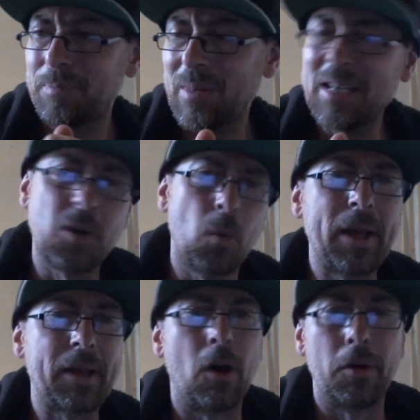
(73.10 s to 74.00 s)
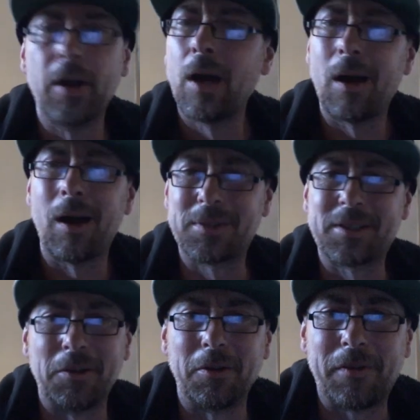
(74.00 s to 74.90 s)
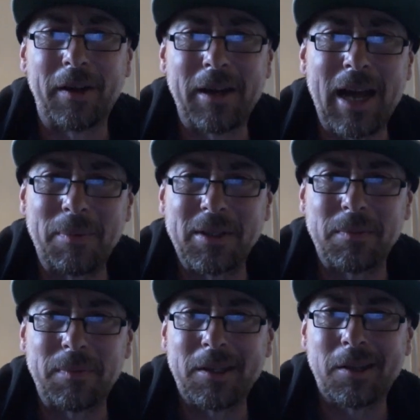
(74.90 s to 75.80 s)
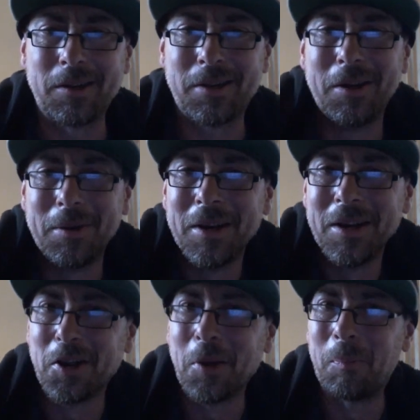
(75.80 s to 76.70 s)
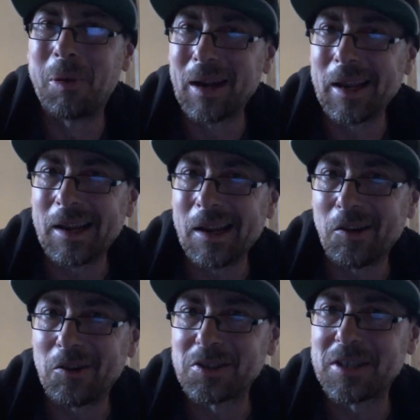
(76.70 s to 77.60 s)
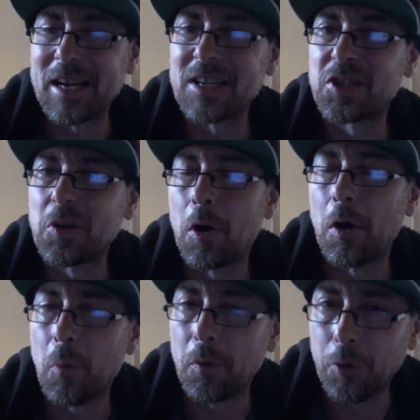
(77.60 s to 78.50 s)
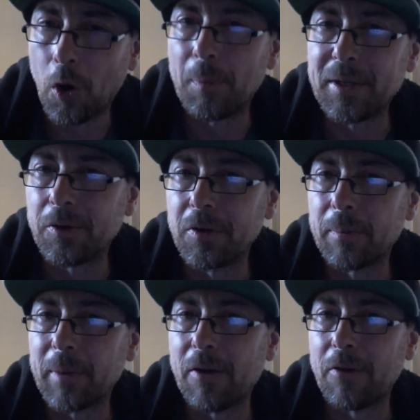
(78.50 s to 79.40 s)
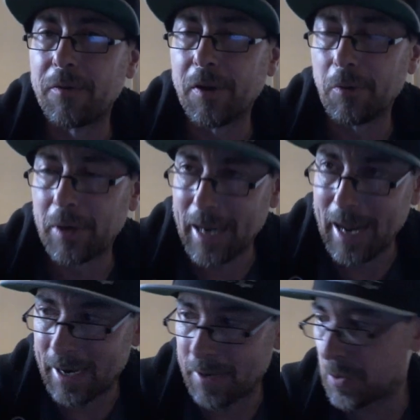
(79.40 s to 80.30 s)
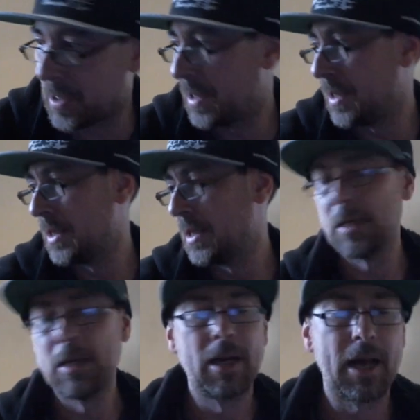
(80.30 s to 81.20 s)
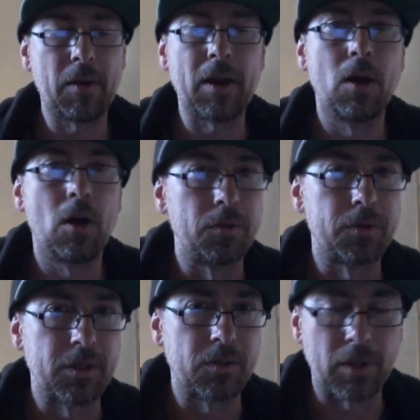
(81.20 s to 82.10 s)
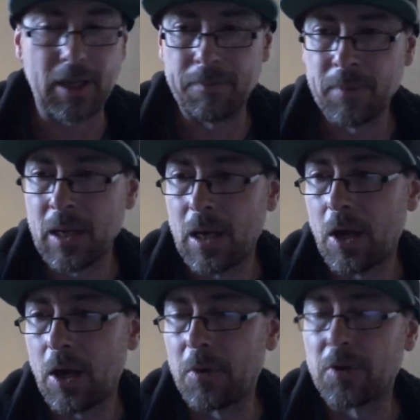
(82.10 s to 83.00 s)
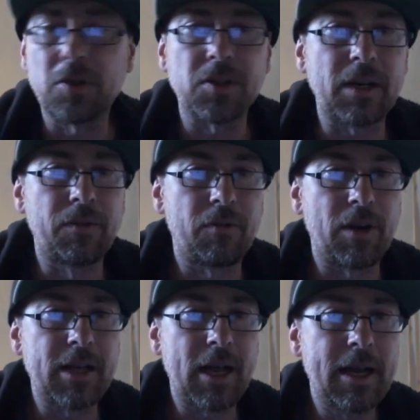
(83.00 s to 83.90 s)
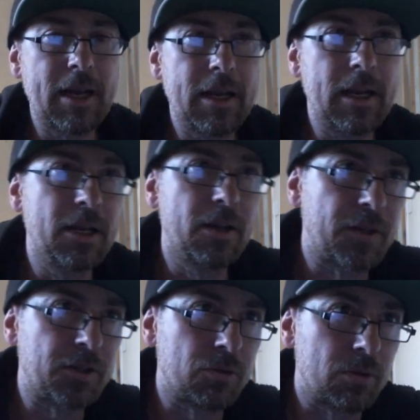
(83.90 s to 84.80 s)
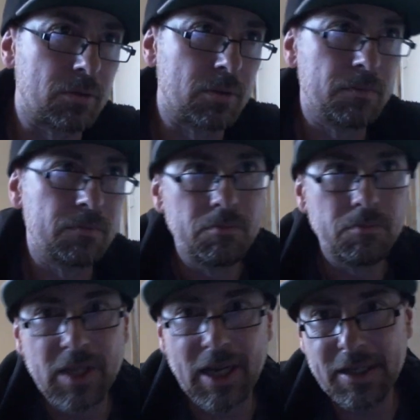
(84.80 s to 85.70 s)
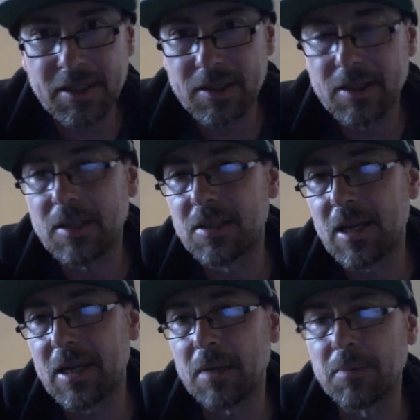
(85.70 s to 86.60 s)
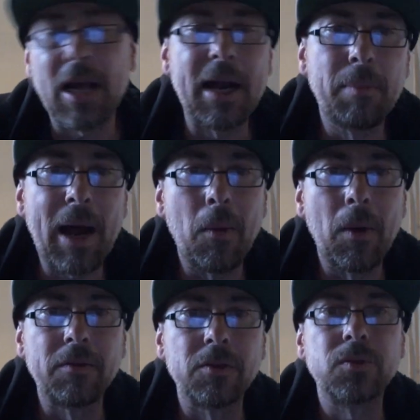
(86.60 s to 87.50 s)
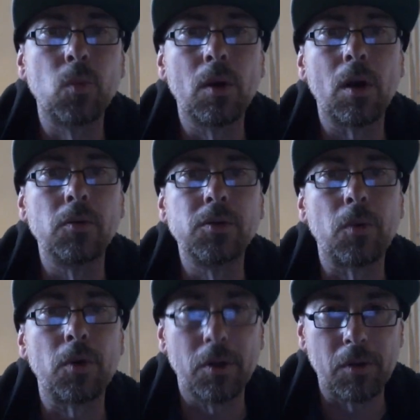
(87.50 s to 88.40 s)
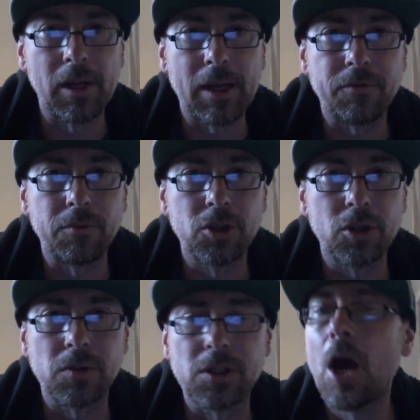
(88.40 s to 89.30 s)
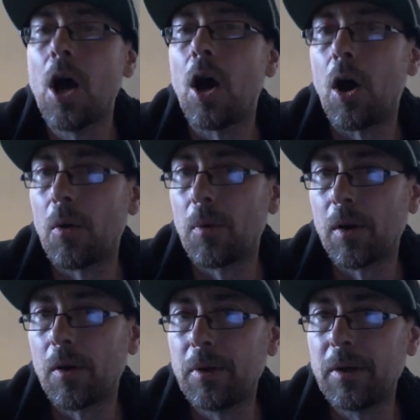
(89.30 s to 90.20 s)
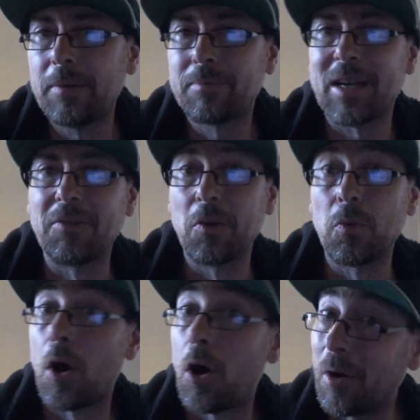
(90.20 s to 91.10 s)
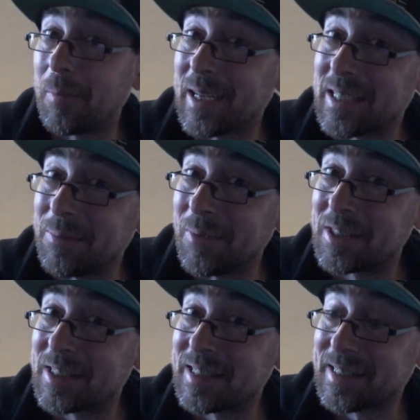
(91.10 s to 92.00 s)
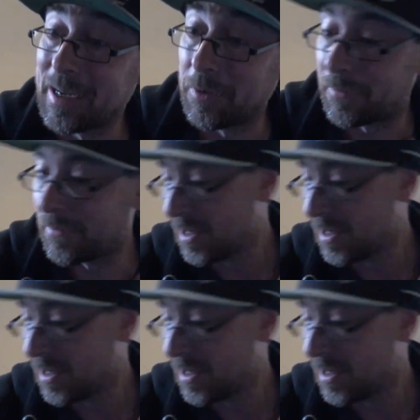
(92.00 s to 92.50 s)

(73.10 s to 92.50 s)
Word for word: It's a week on. I'm still not fucking happy, to be completely honest there, so I will not be doing the Bear review now. Anyway, on to this one again. I've also got to say for the record, any individual tastes, setups and power levels will alter what you can get from a juice. I will only tell you what I'm getting myself.